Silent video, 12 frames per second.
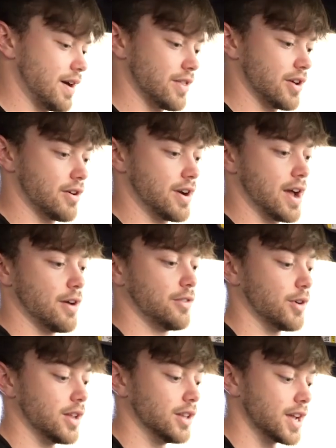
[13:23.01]
how they are now,
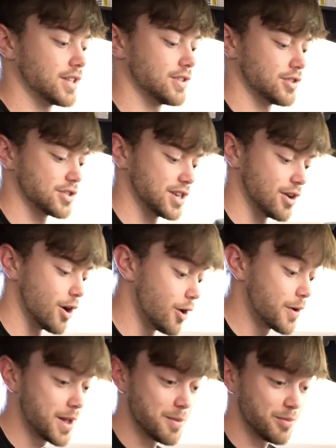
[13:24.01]
so I'd like just an
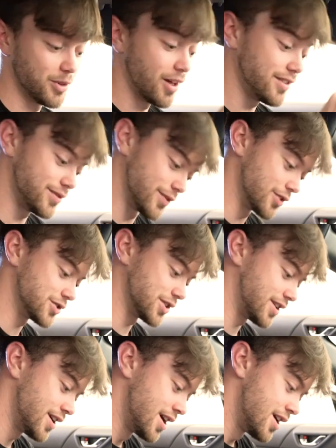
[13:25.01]
OEM Plus
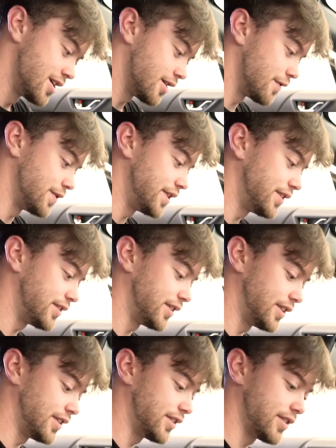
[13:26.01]
version of these
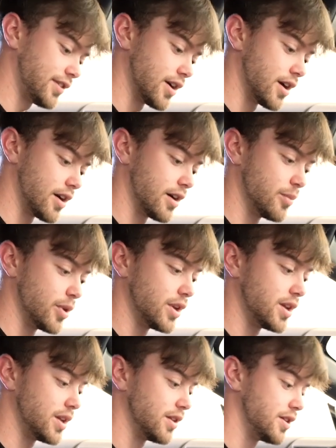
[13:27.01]
seats, but
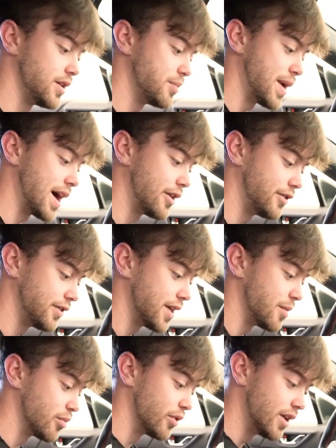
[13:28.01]
in the pattern
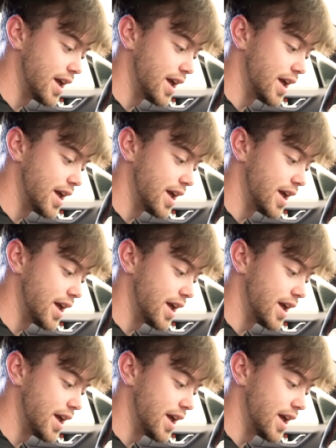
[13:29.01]
that Brid